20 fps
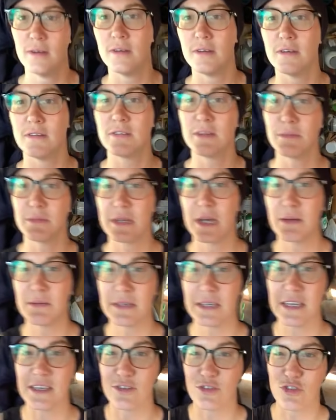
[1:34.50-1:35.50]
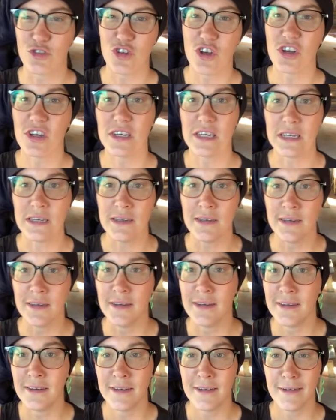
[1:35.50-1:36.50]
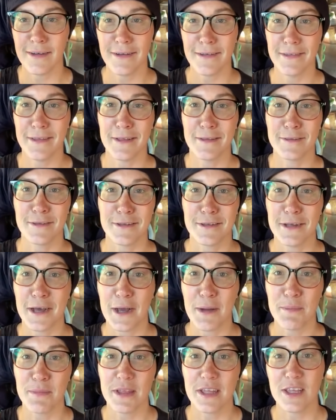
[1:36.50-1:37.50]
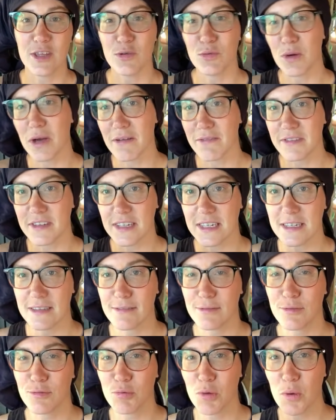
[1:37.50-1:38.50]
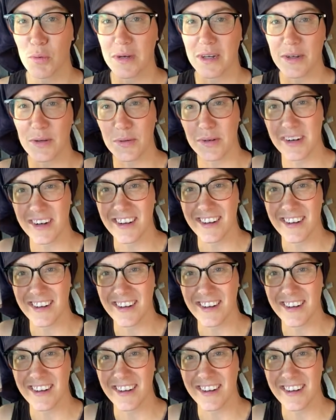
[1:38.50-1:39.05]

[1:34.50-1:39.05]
Sometimes it gets chunky, and that's the time that you have to throw it out.